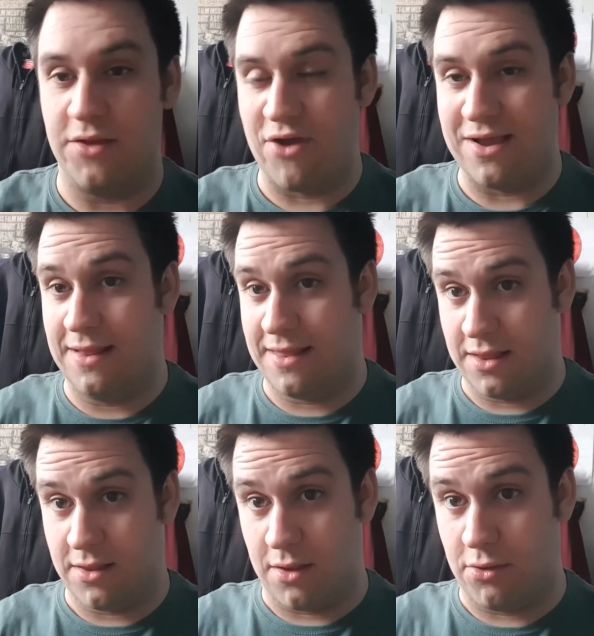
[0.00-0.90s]
Dracula
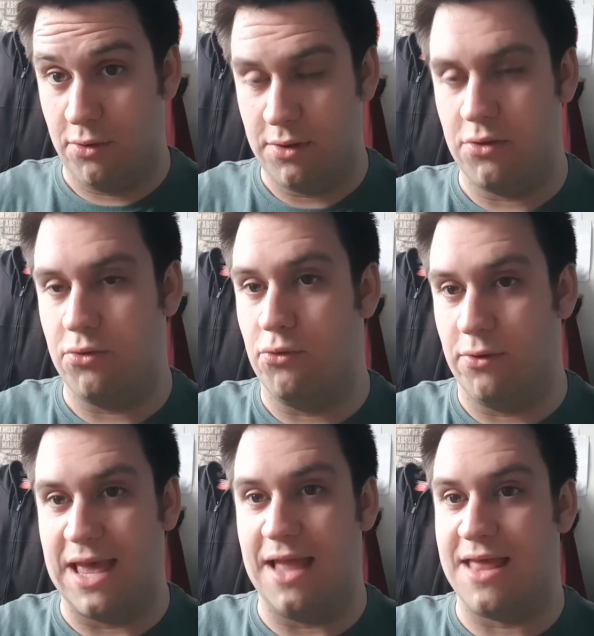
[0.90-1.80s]
says do
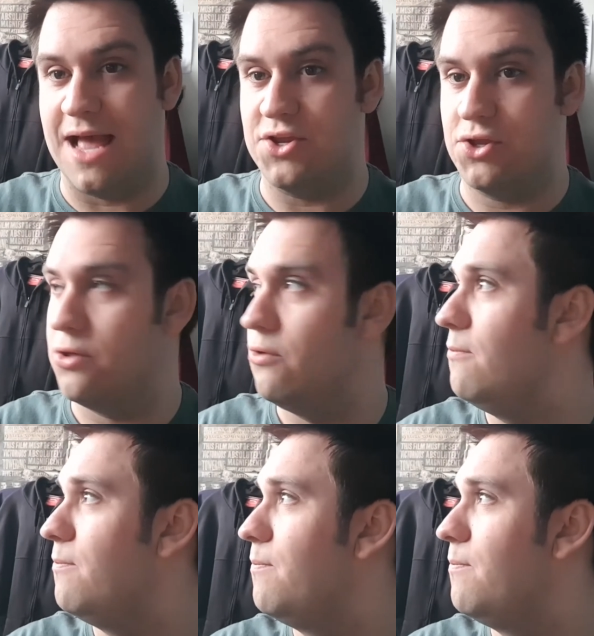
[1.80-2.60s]
not get attached to